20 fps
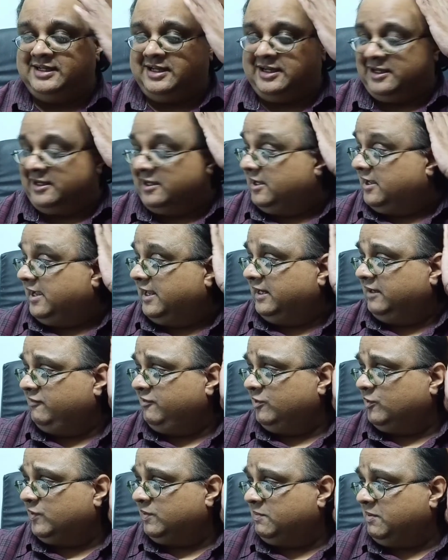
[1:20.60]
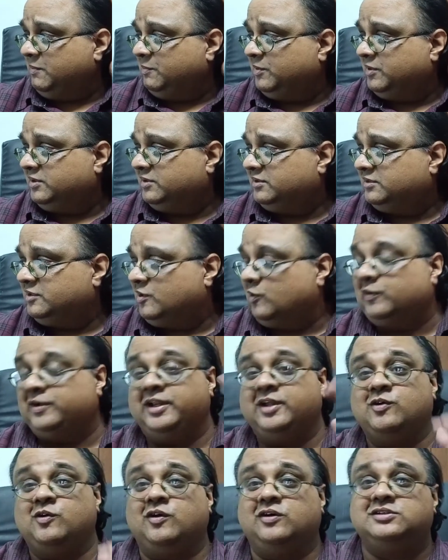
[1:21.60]
And if you remember, Courtney
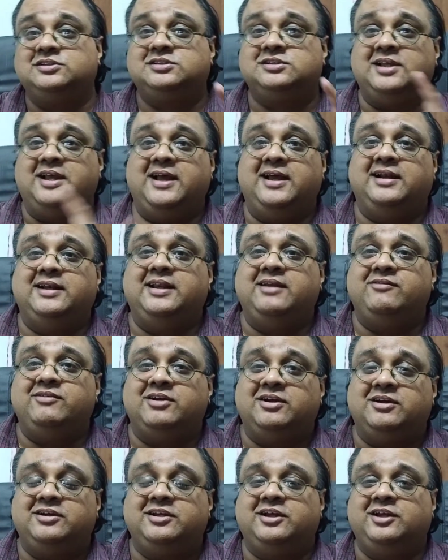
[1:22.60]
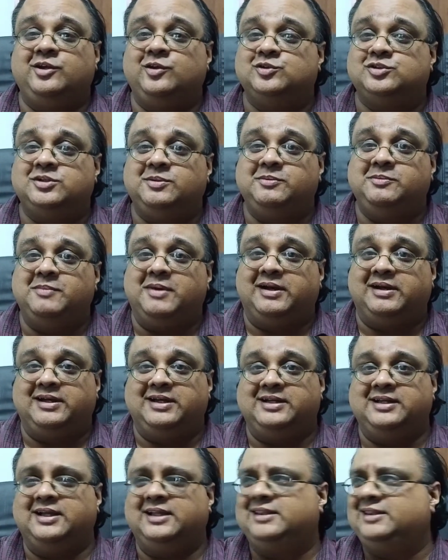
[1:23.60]
Cox and David Arquette used to be married.
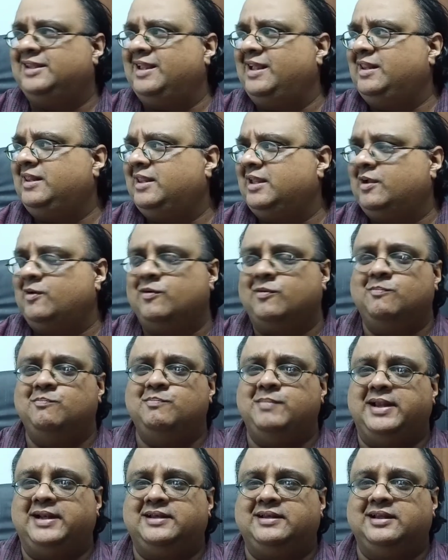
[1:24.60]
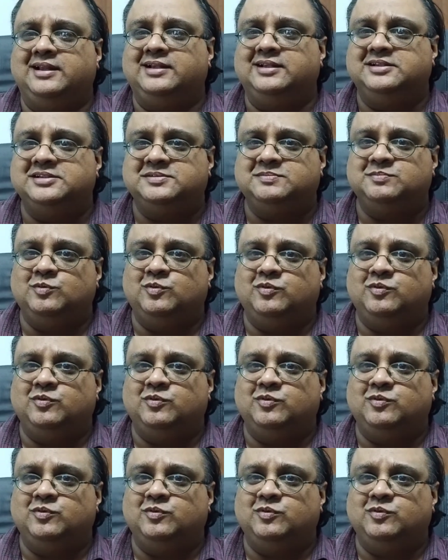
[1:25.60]
I think they met in this.